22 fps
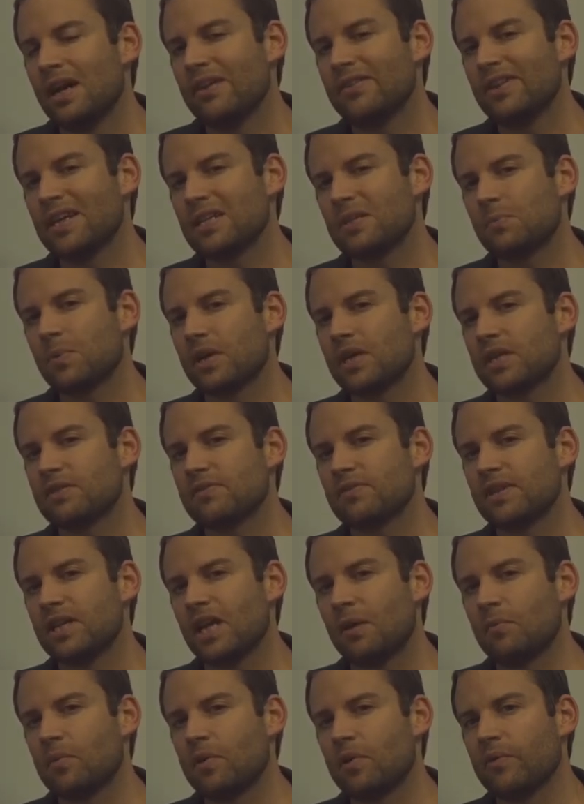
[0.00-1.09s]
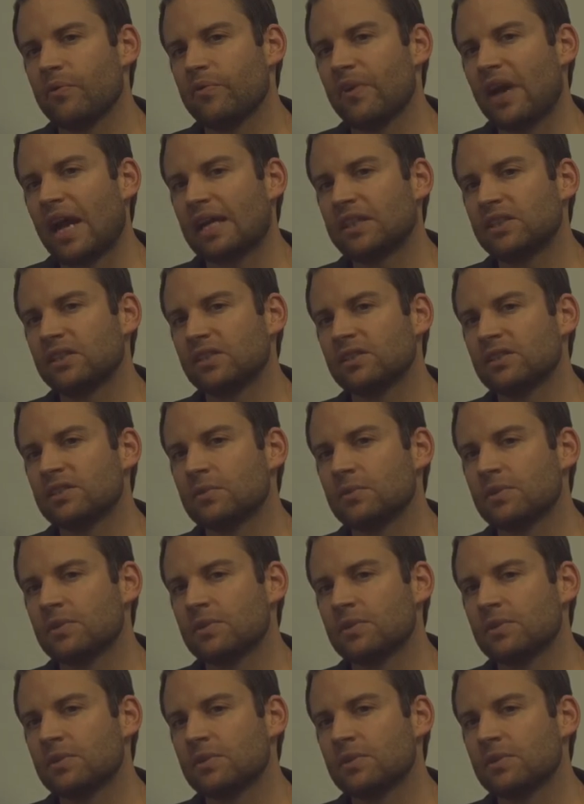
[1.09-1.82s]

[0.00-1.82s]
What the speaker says: and that's because of a number of factors.